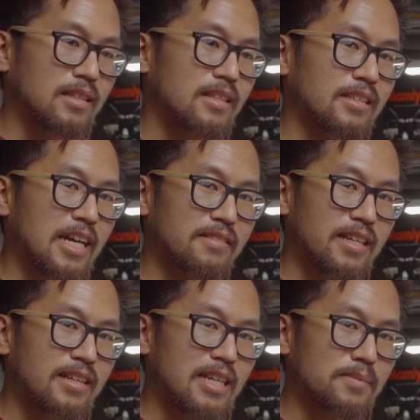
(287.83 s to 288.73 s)
And how
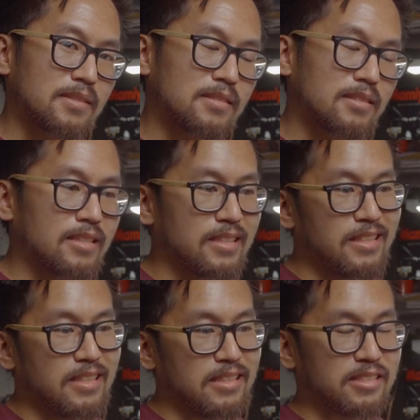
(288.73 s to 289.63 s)
that happens
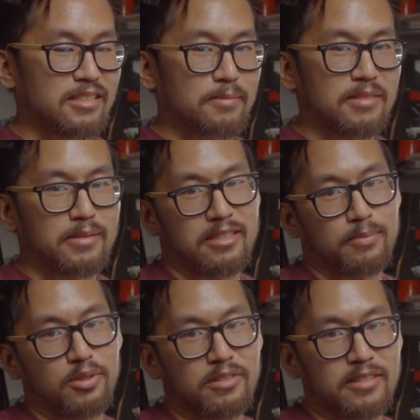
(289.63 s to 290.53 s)
is someone either
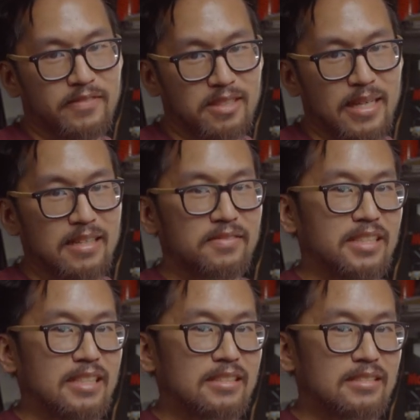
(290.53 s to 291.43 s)
pulled the film out of the
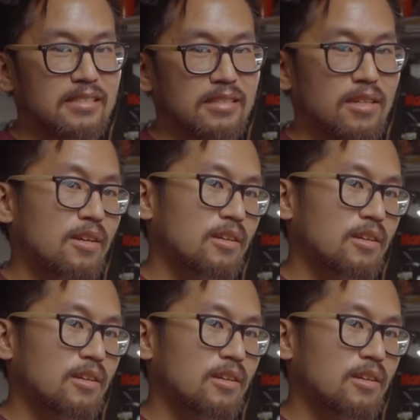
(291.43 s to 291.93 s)
canister,